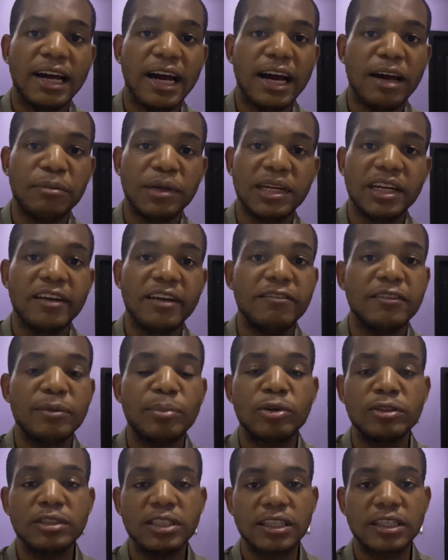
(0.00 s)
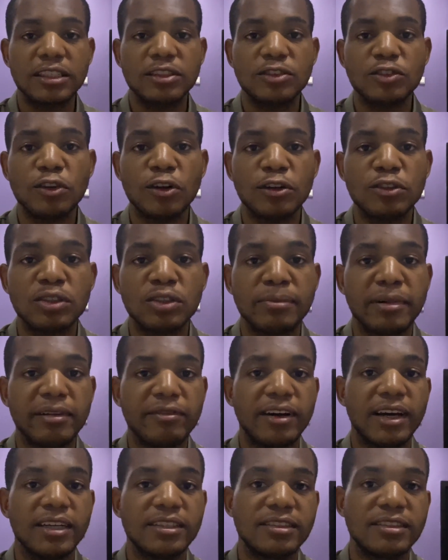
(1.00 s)
I mean, if the project is not
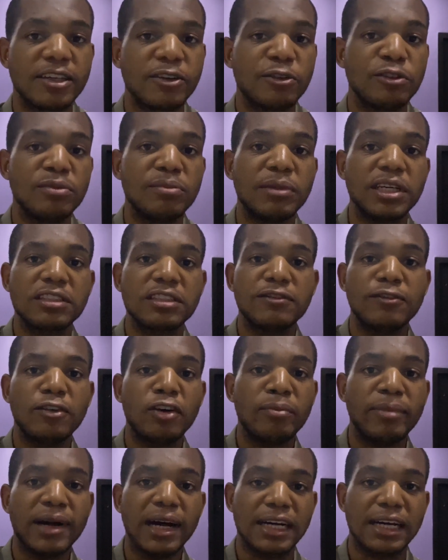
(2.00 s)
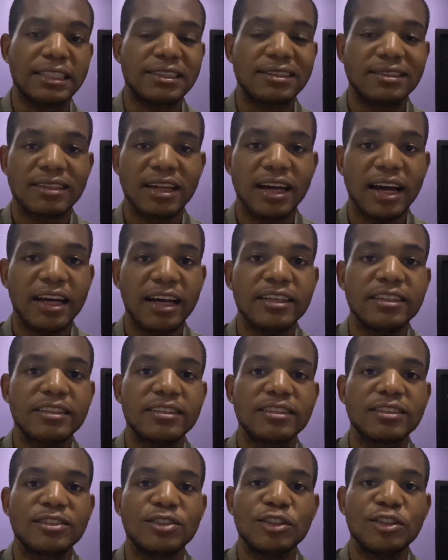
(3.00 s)
supervised, they could mix 4 bags, and
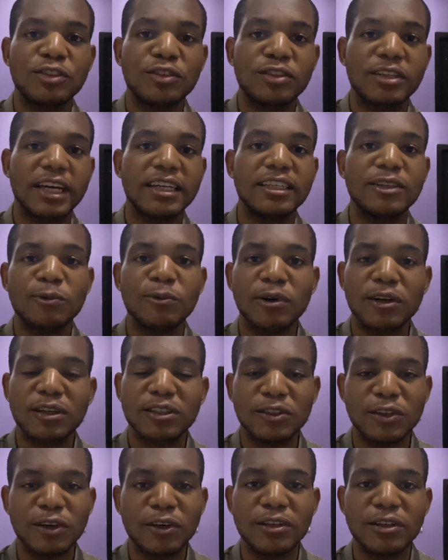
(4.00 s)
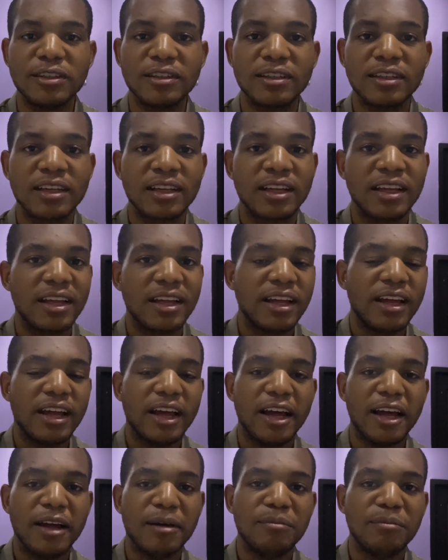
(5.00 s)
just to get the work done
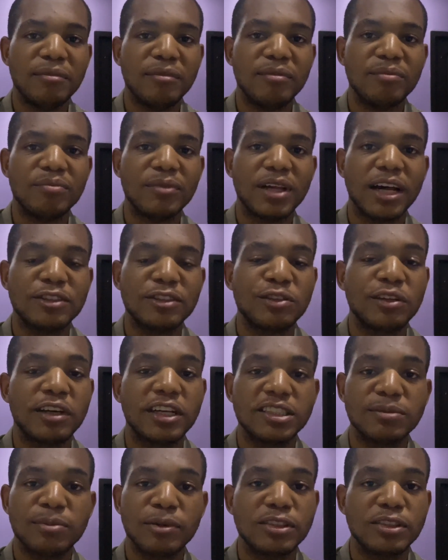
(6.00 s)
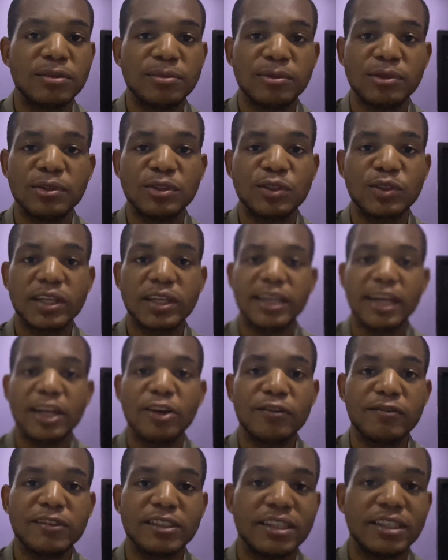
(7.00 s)
as soon as possible. So at the
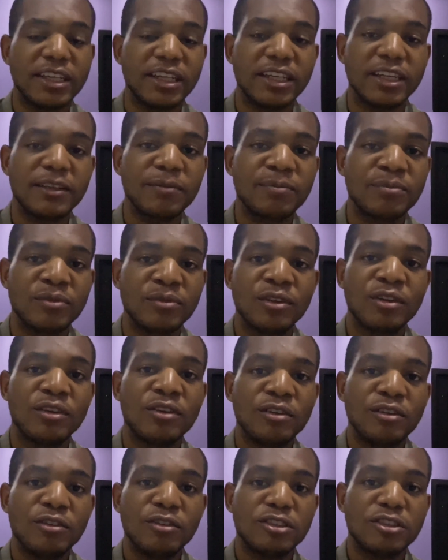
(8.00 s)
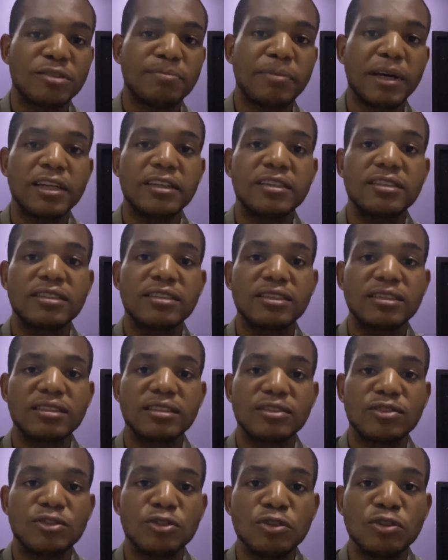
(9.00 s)
end of the day, you spent
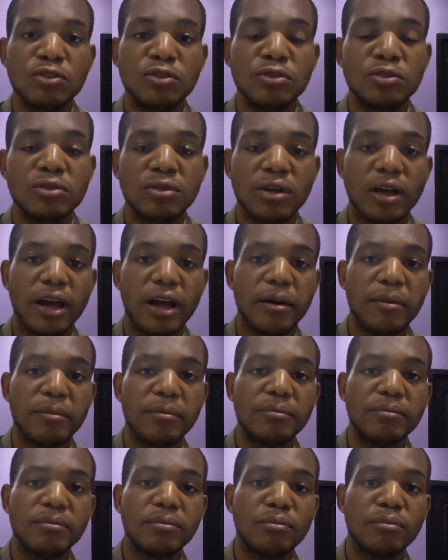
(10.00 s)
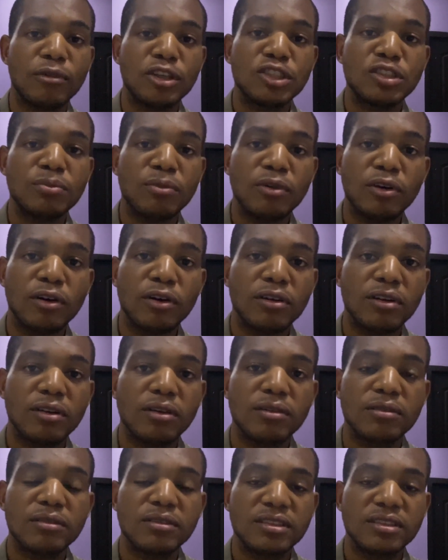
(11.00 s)
too much
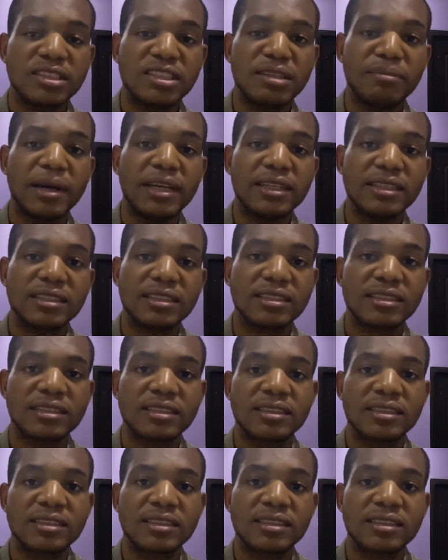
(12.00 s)
more cement